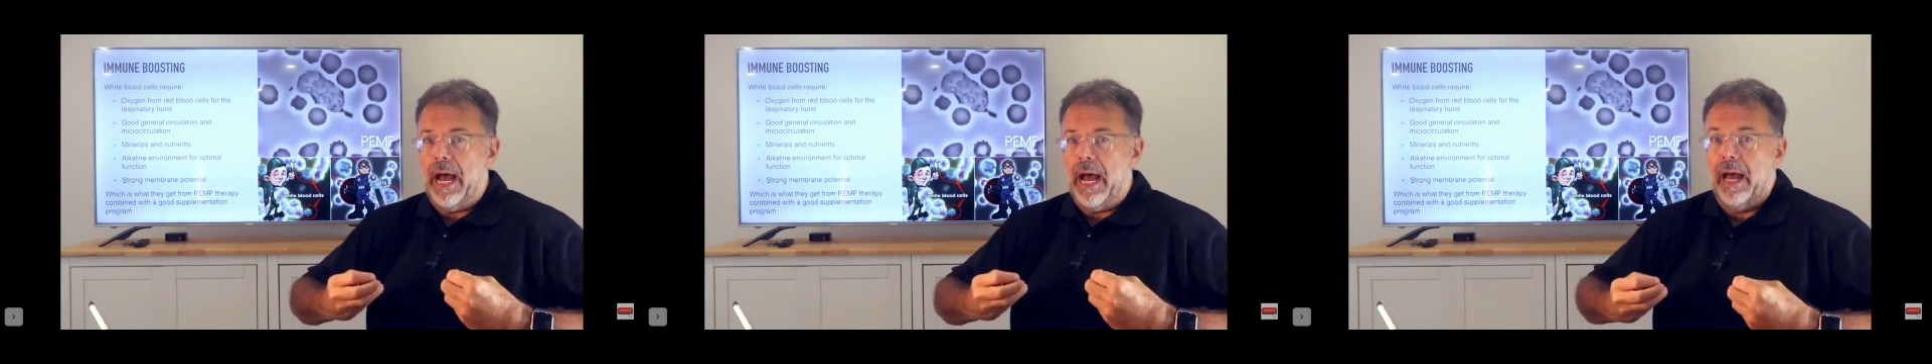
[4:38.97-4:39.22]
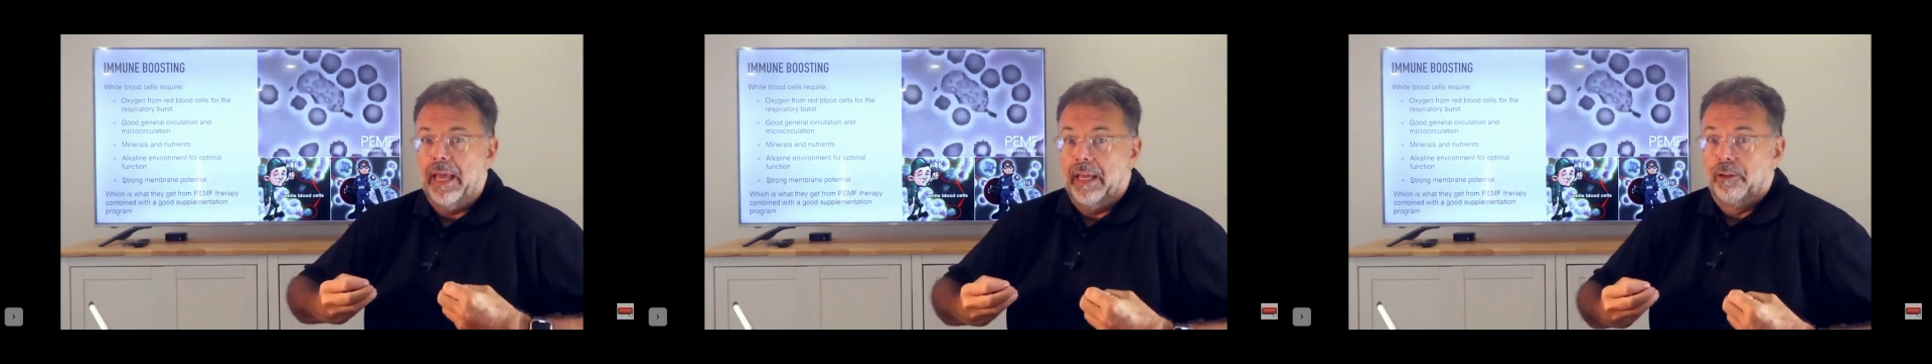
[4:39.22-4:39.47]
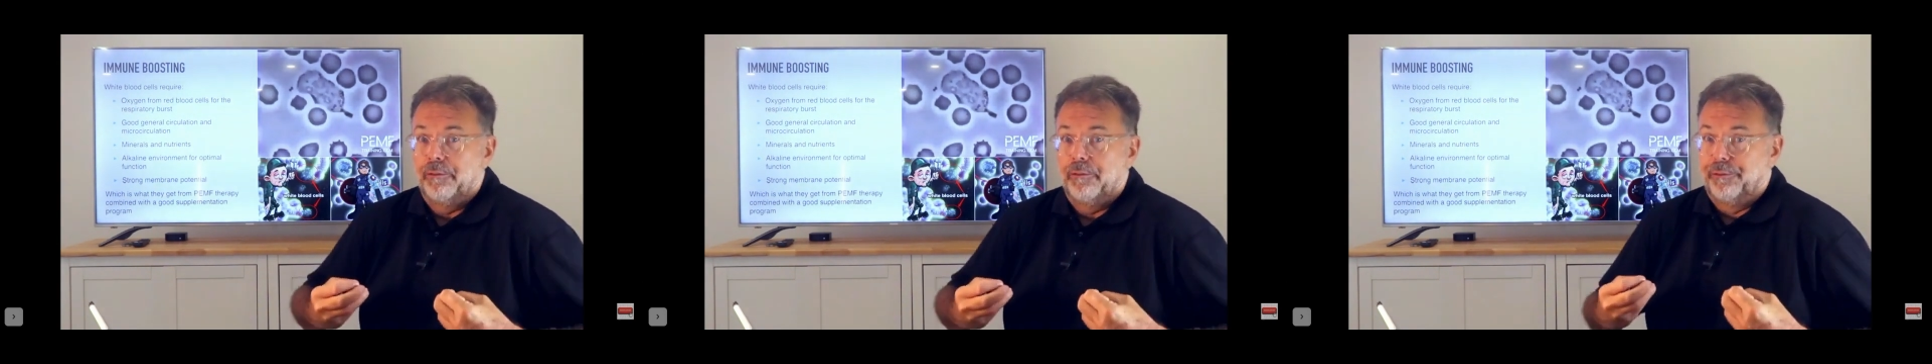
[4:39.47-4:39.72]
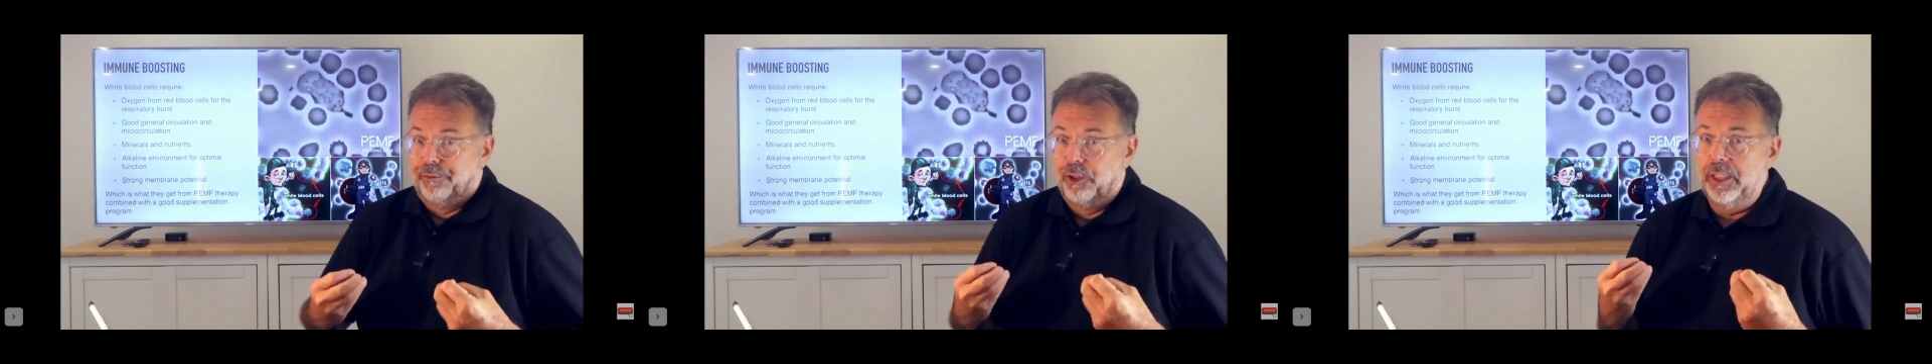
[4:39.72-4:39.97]
are
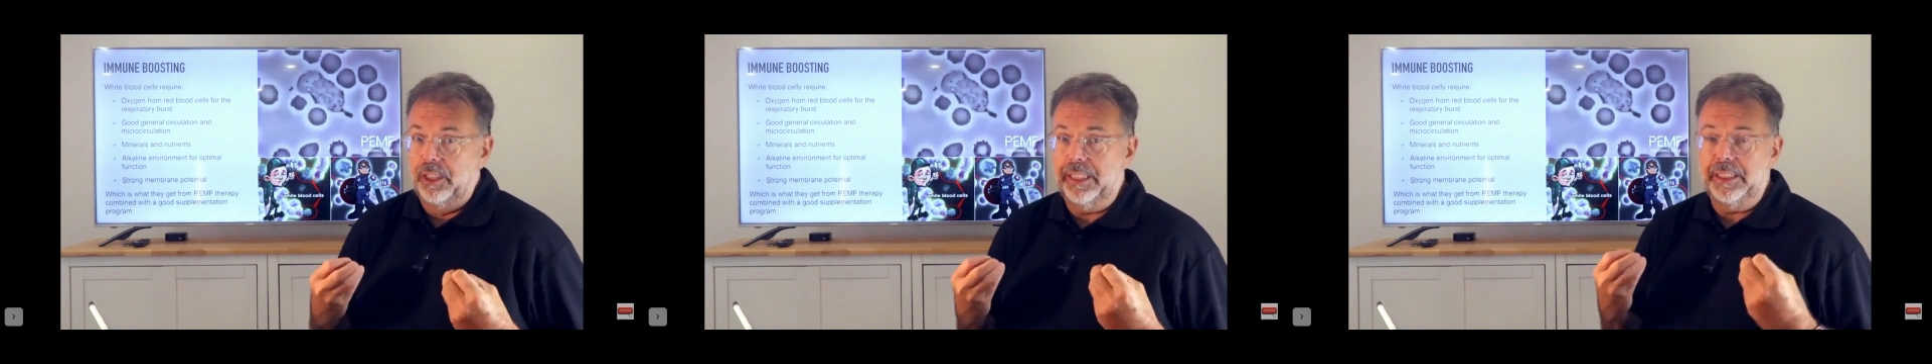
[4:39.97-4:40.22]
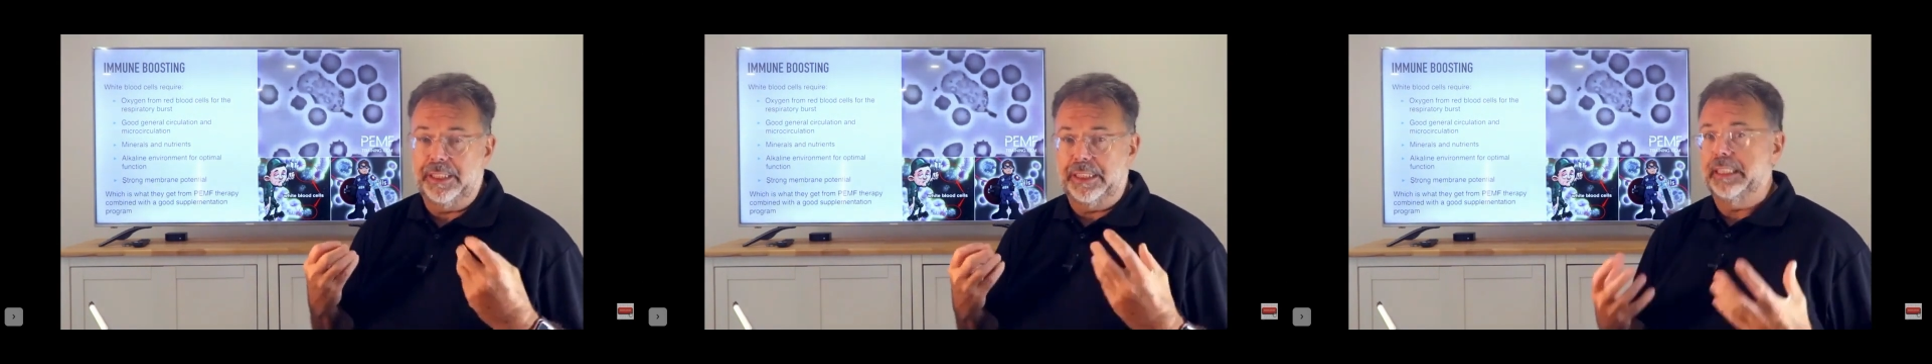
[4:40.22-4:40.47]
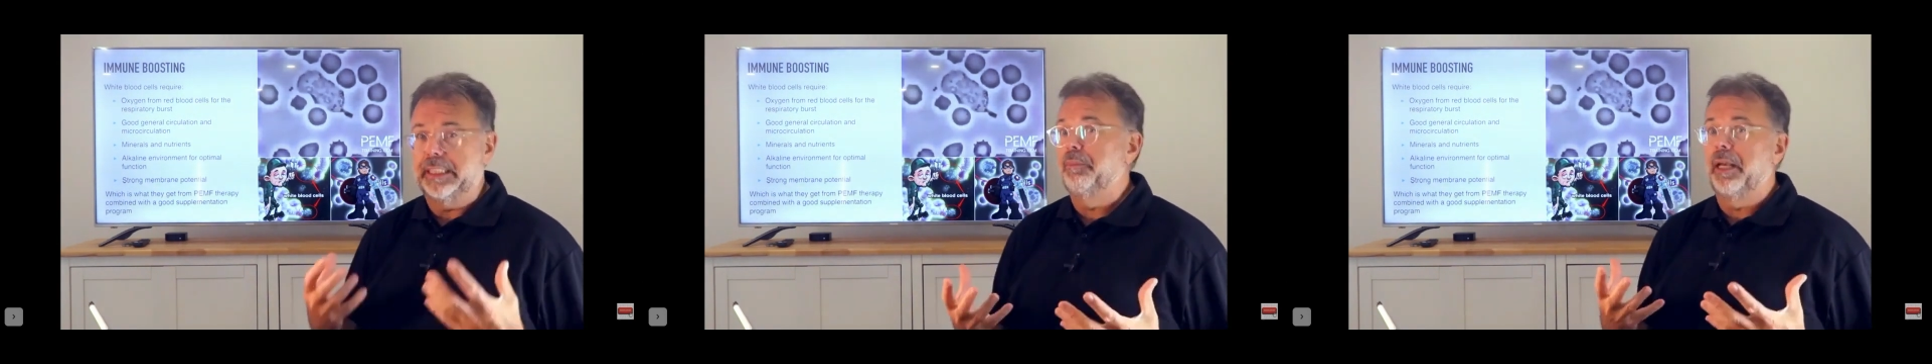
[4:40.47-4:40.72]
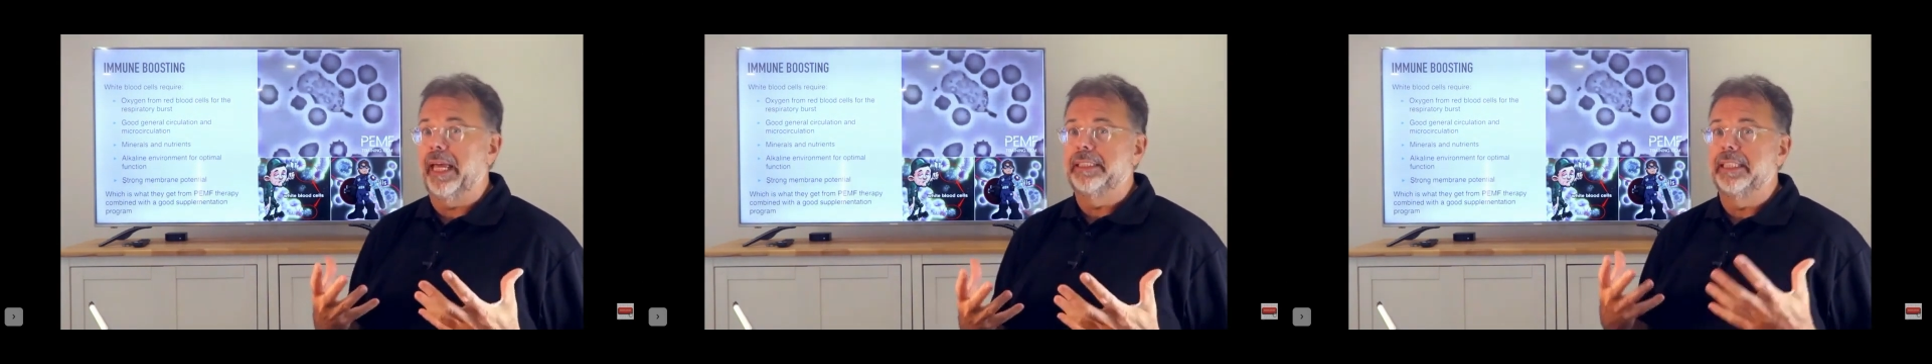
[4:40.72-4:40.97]
fully
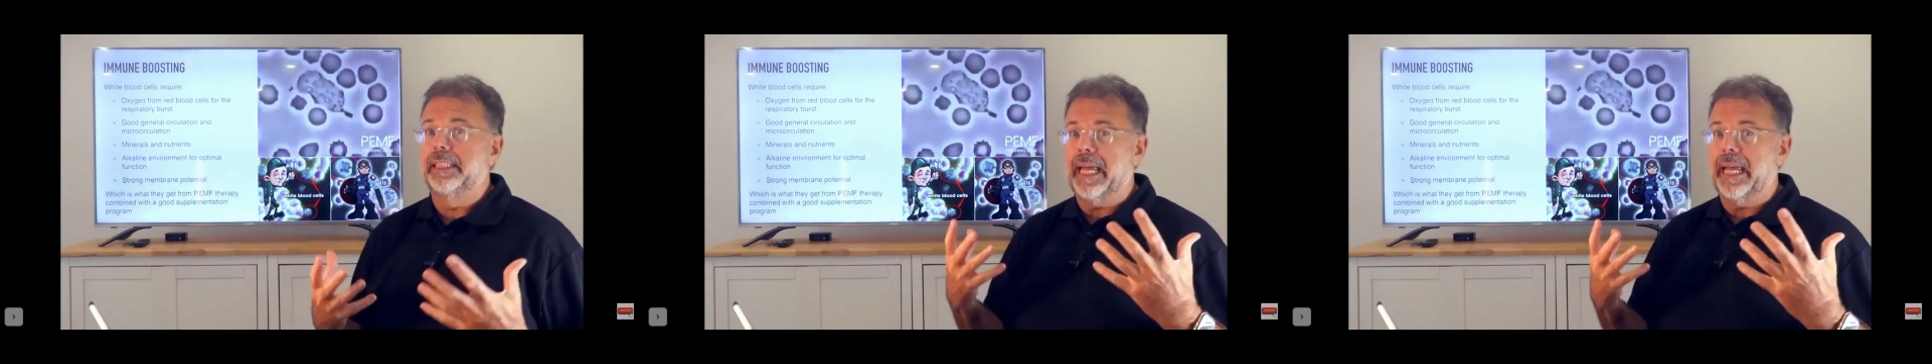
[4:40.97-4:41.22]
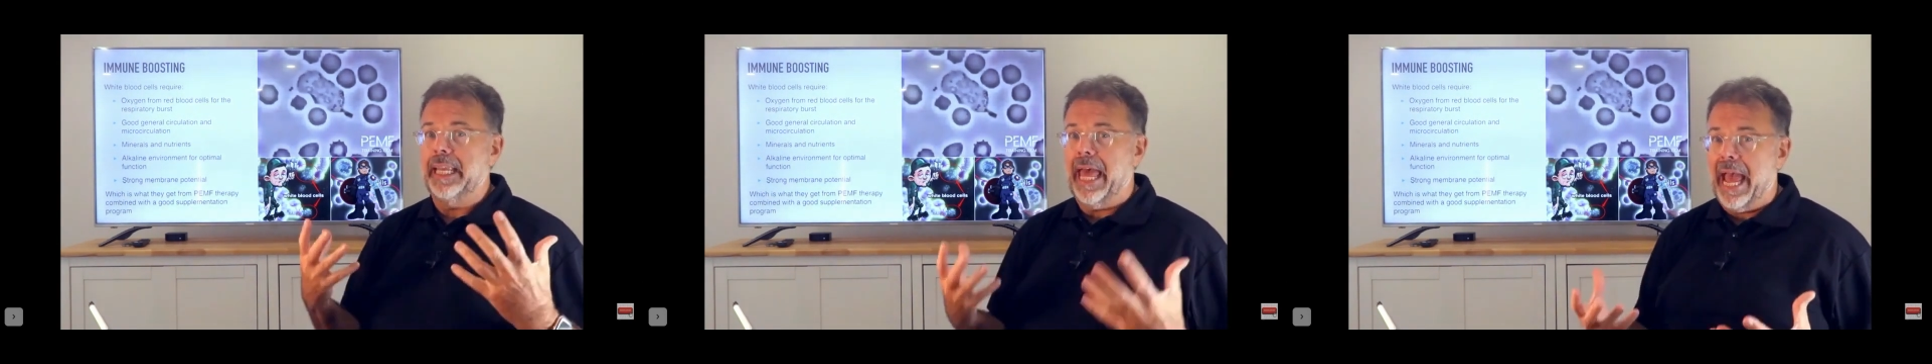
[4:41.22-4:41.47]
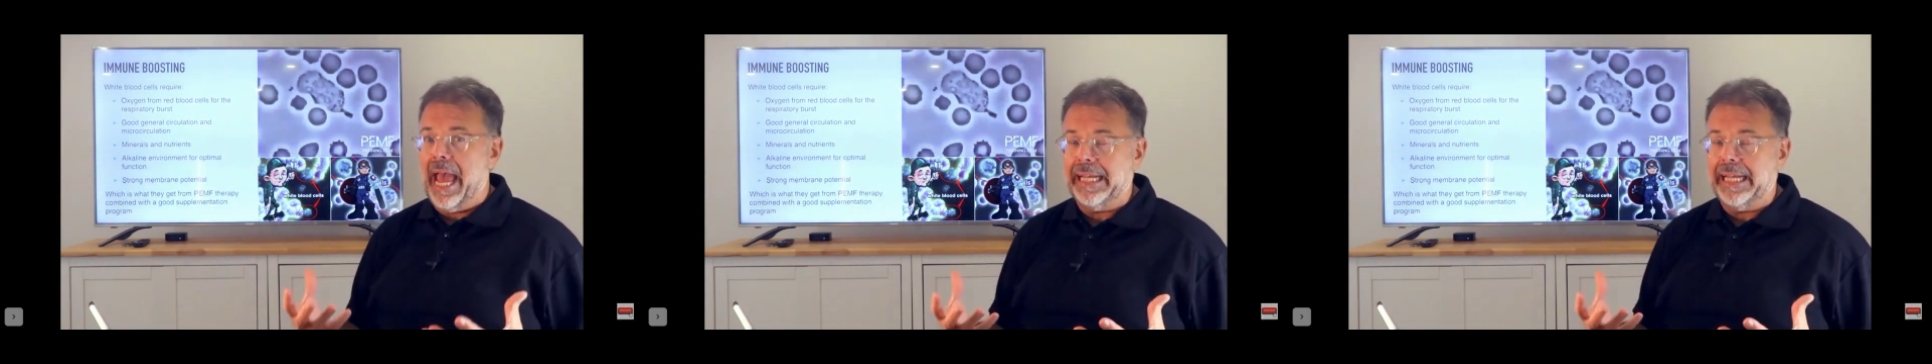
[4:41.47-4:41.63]
stimulated and